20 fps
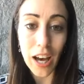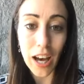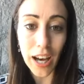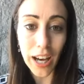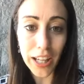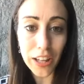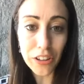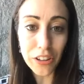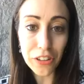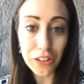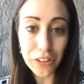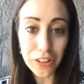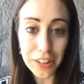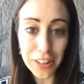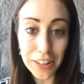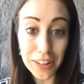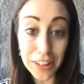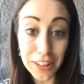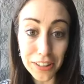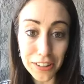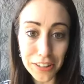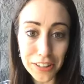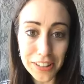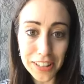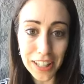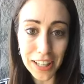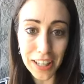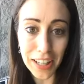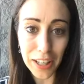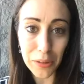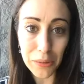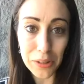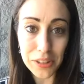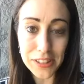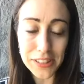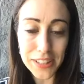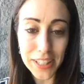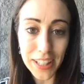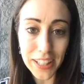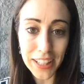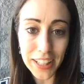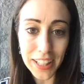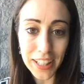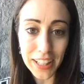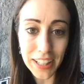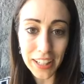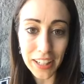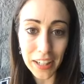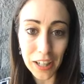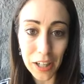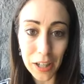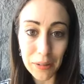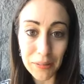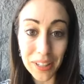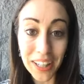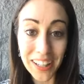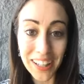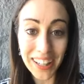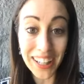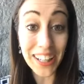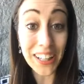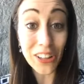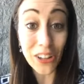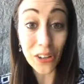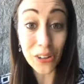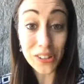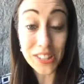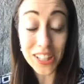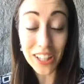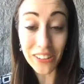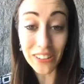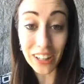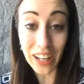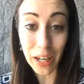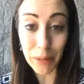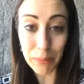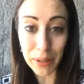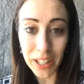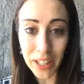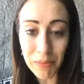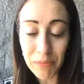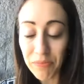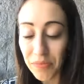I literally the other day was standing in the hotel lobby,